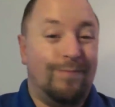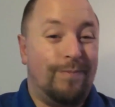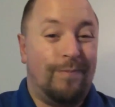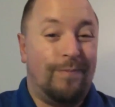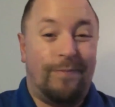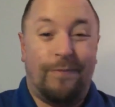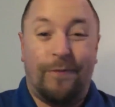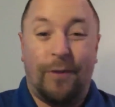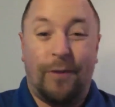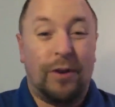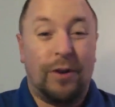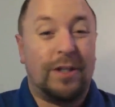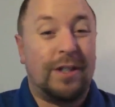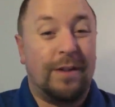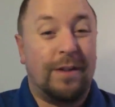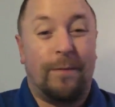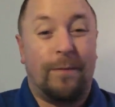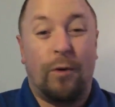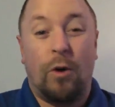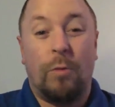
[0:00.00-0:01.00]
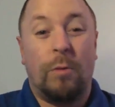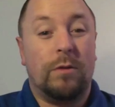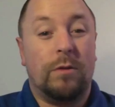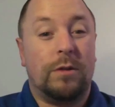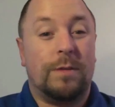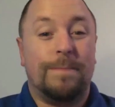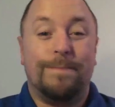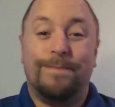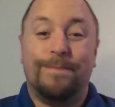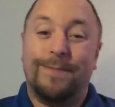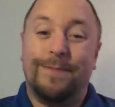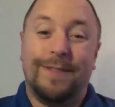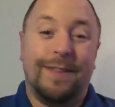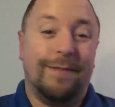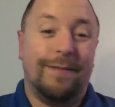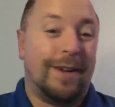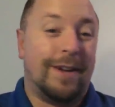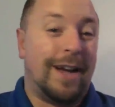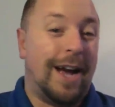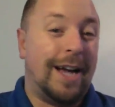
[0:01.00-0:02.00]
first and foremost,
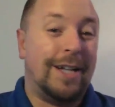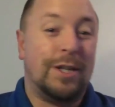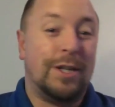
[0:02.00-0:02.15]
if a guy